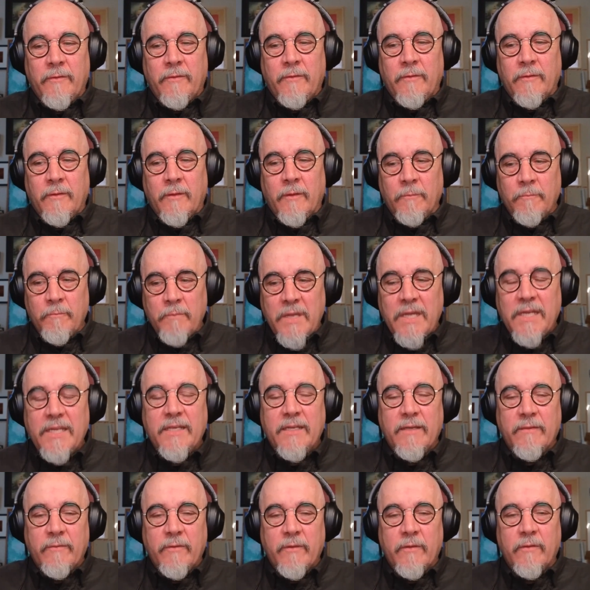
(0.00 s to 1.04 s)
many
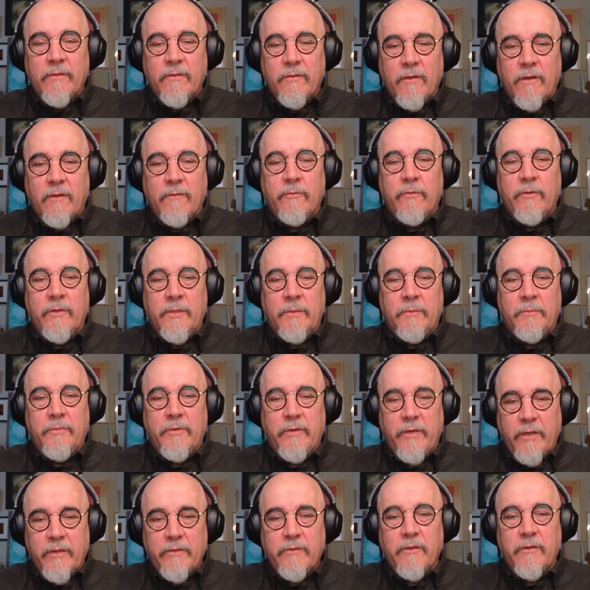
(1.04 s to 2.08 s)
of the software
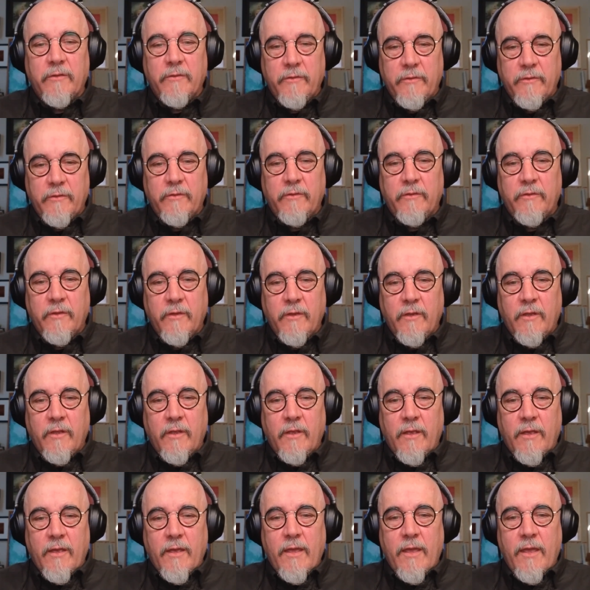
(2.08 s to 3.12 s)
processes.
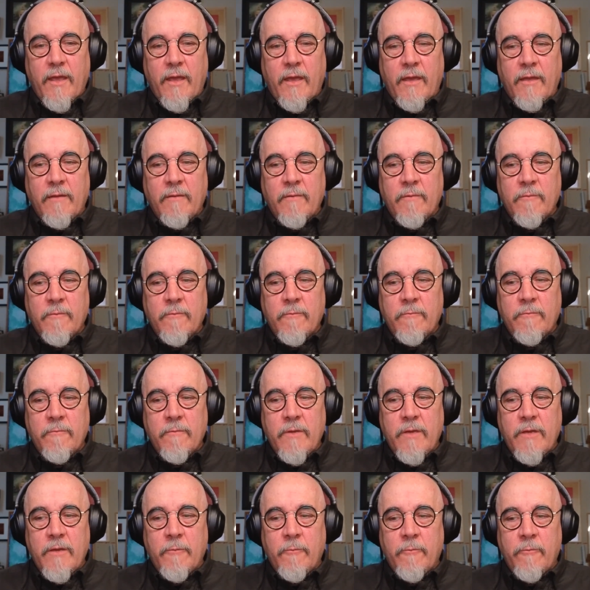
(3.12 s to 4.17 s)
And
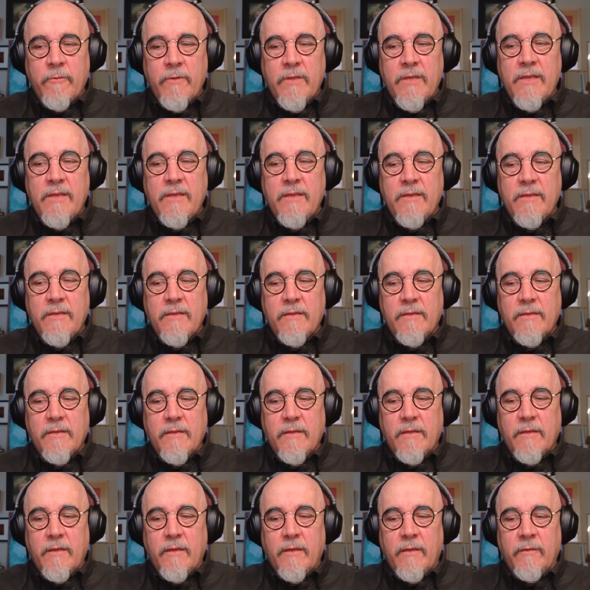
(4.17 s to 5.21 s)
we,
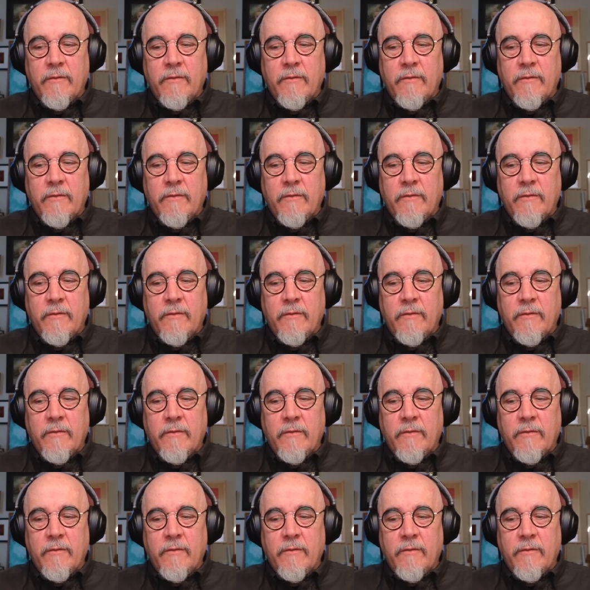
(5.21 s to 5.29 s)
as a